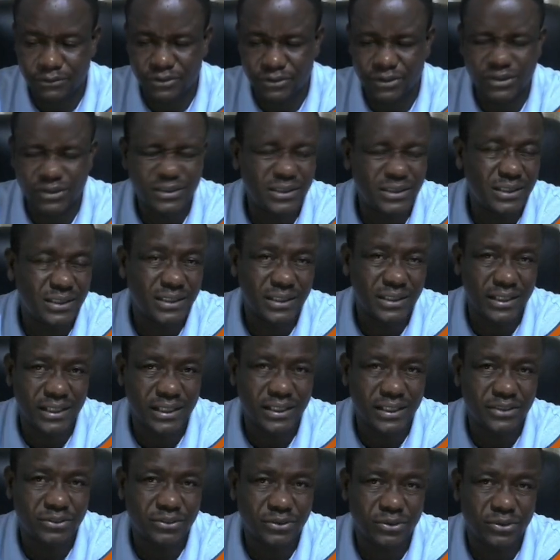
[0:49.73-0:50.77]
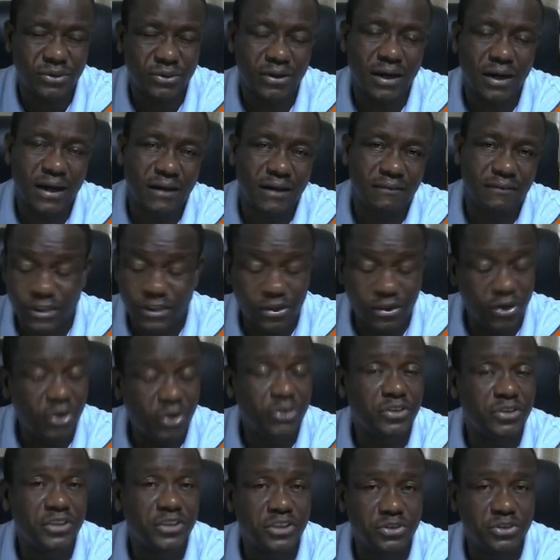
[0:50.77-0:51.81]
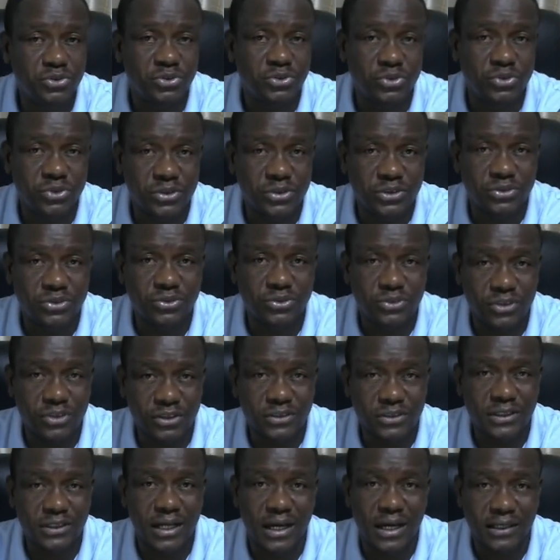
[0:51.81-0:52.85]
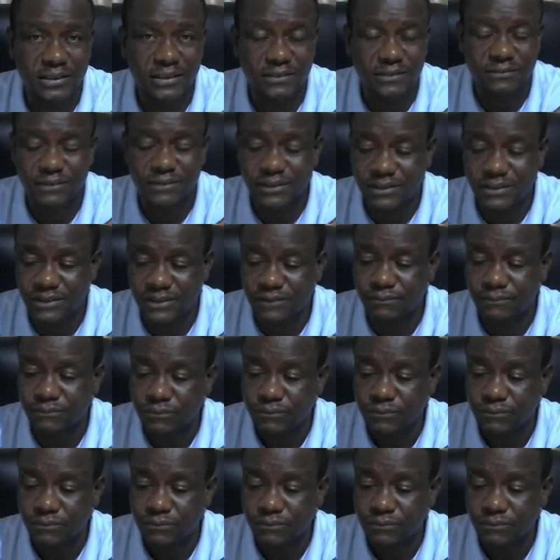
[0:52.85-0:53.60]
Just in case you don't have, all you need to do is to just activate it.